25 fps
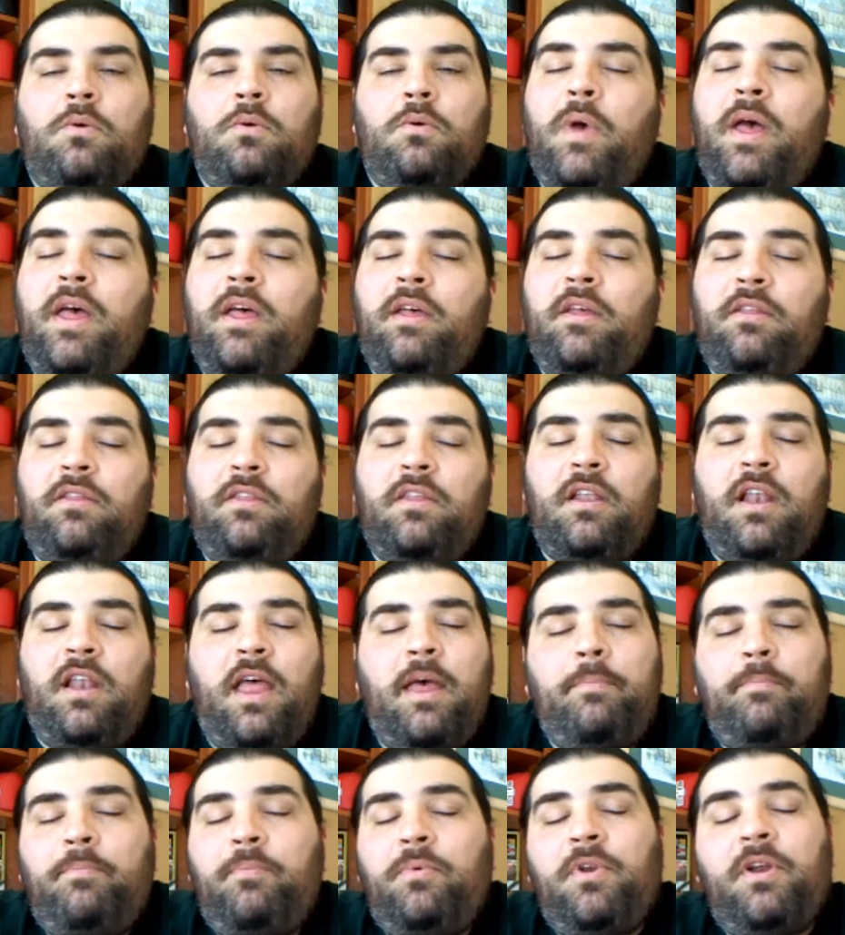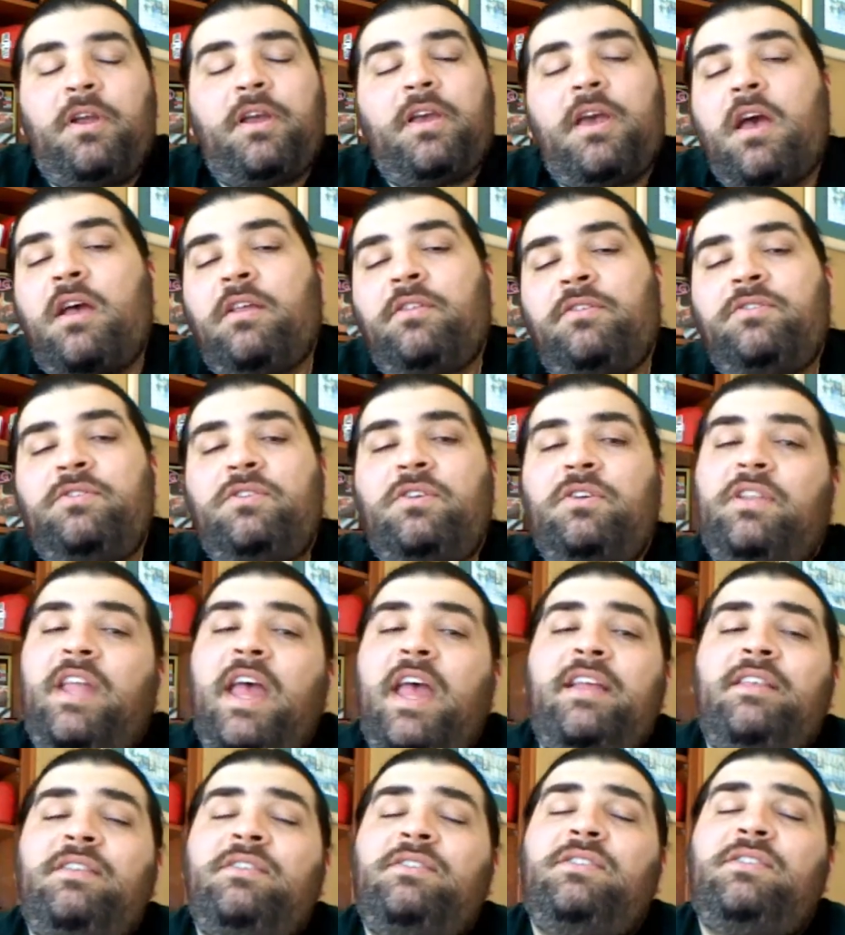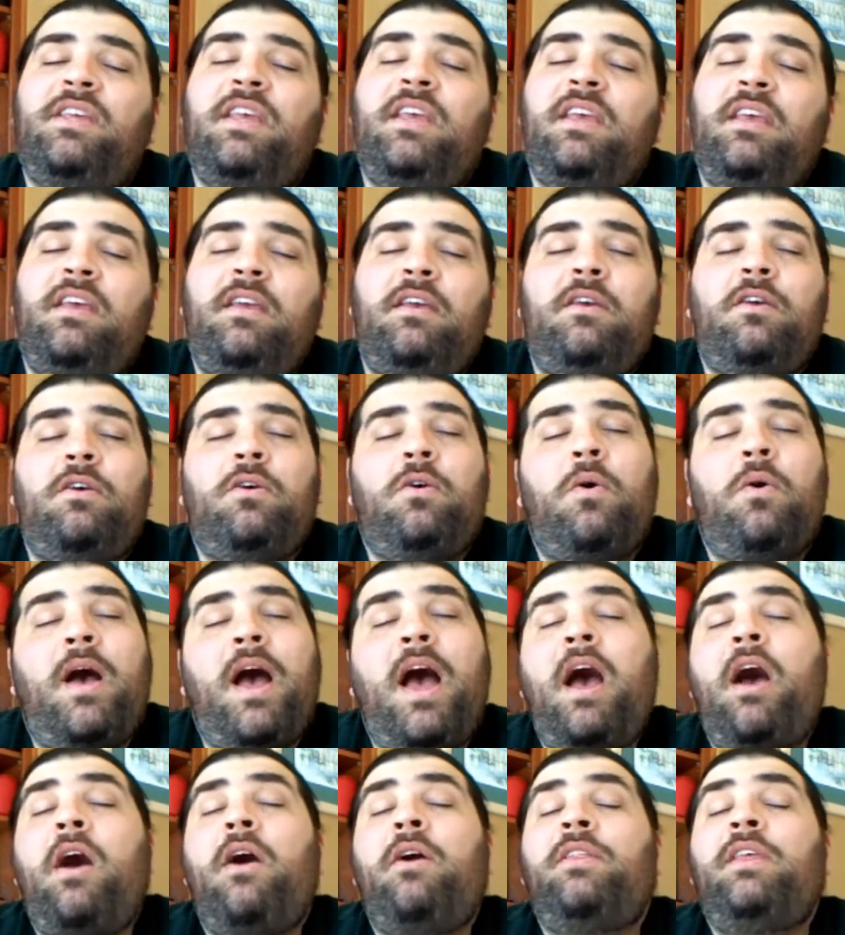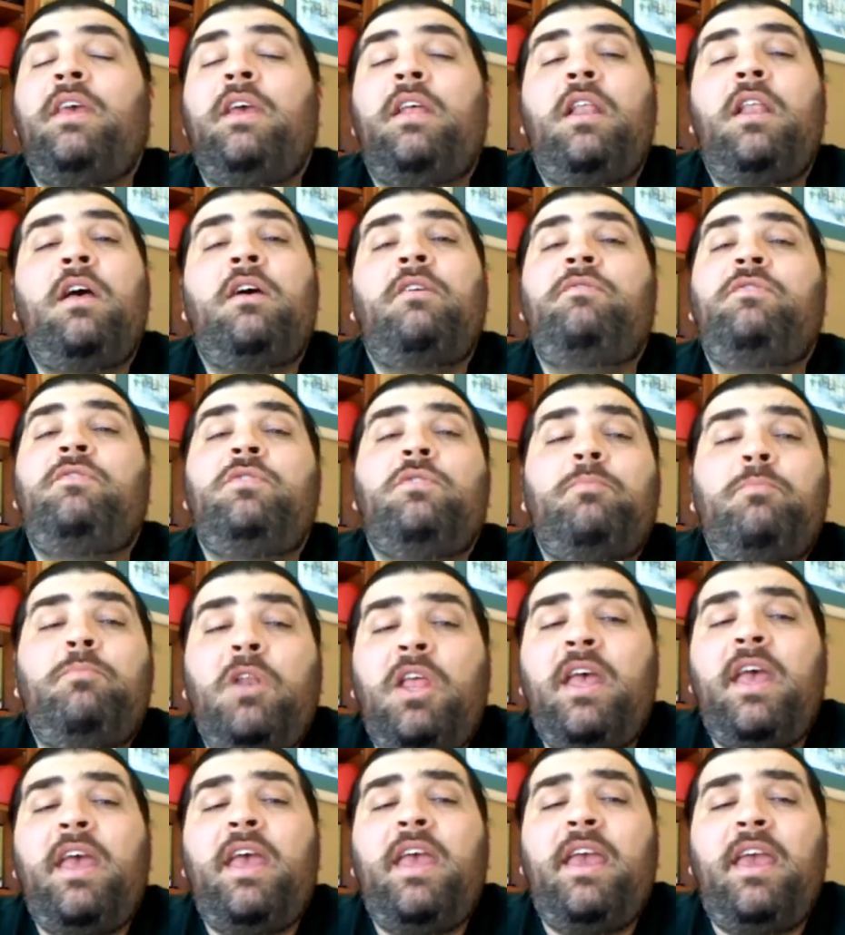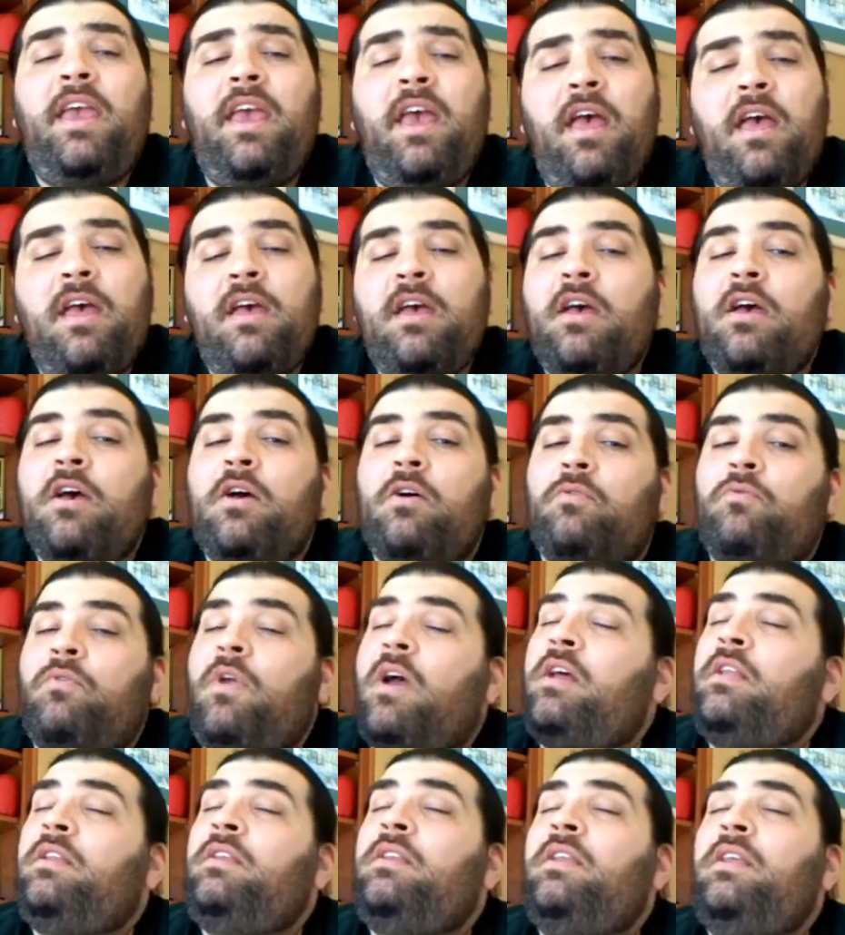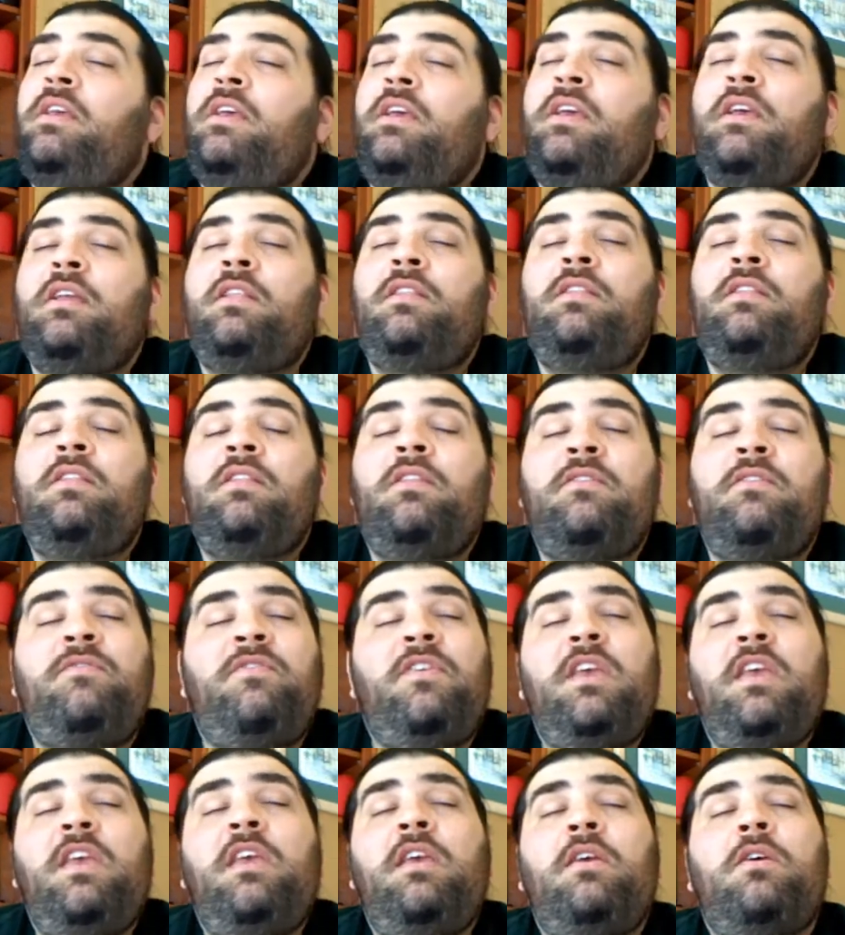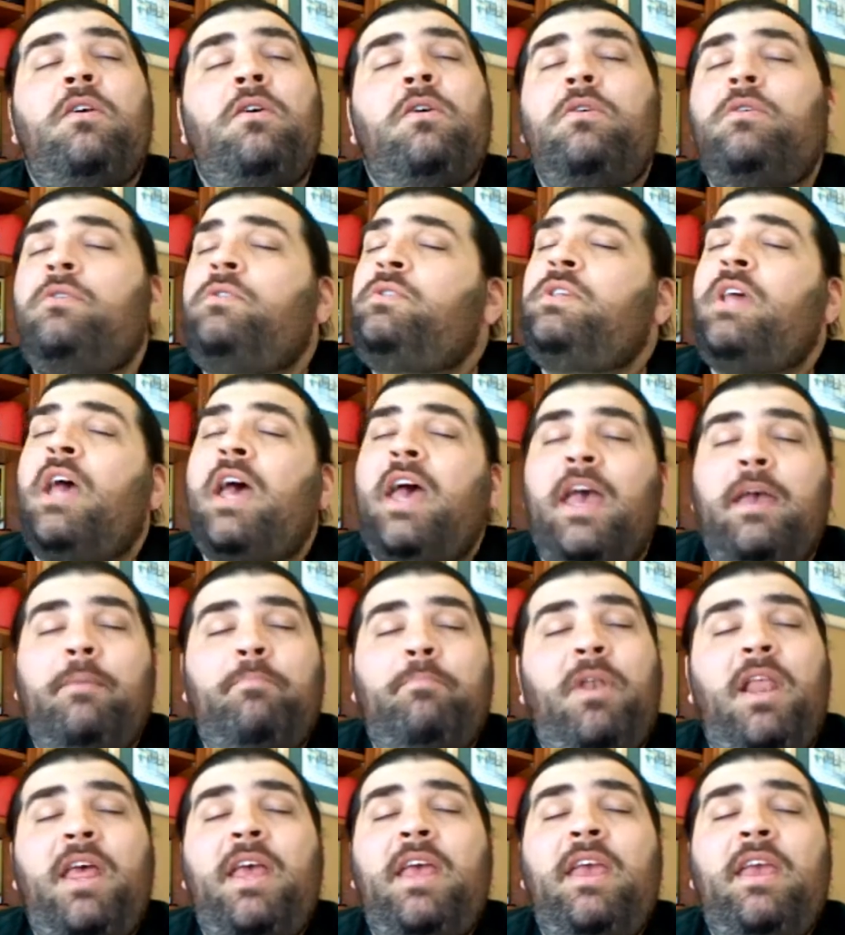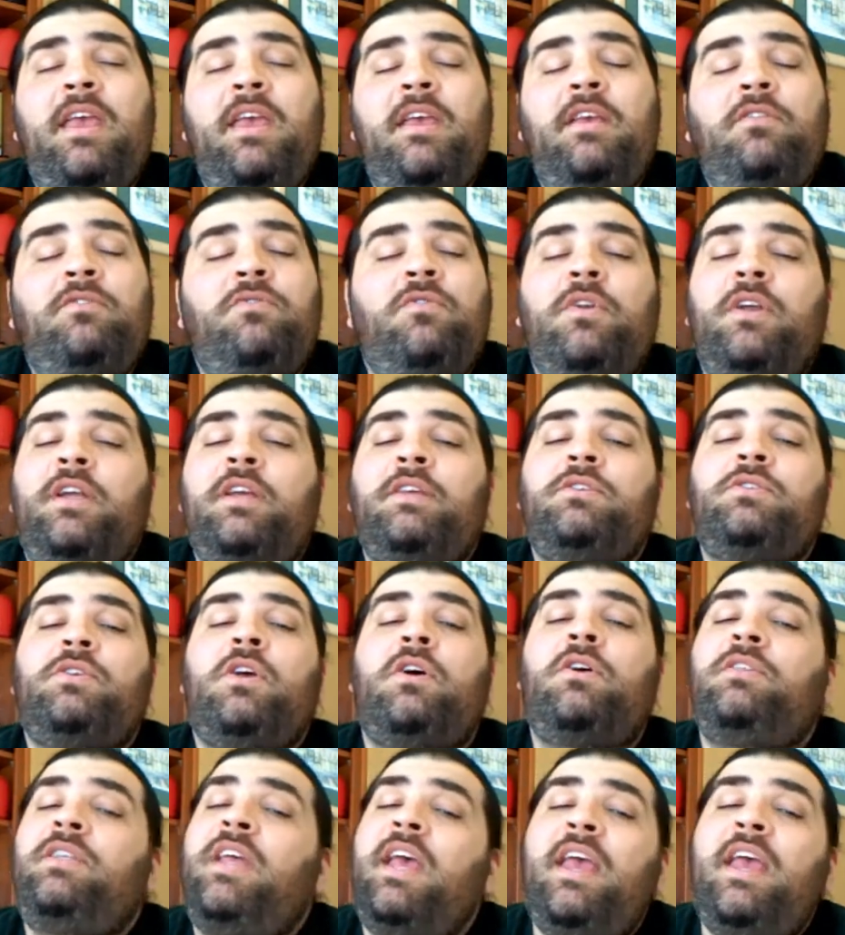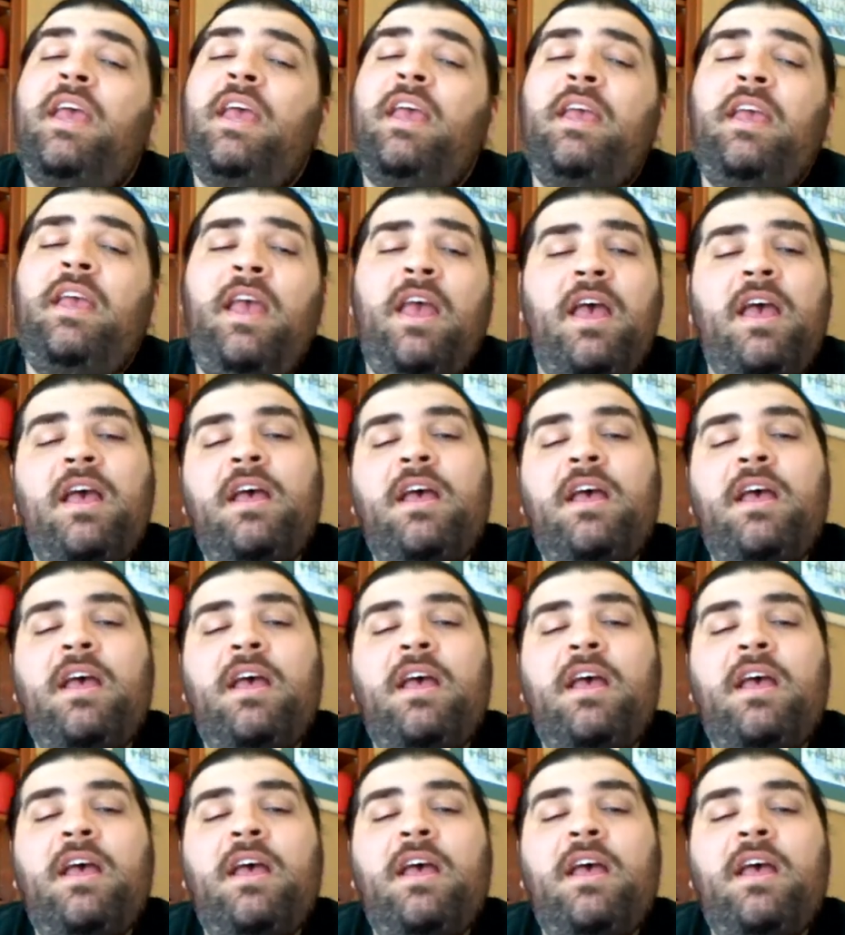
Well, the leprechauns are dancing, oh how they love to play, running in the fields and playing tricks all day.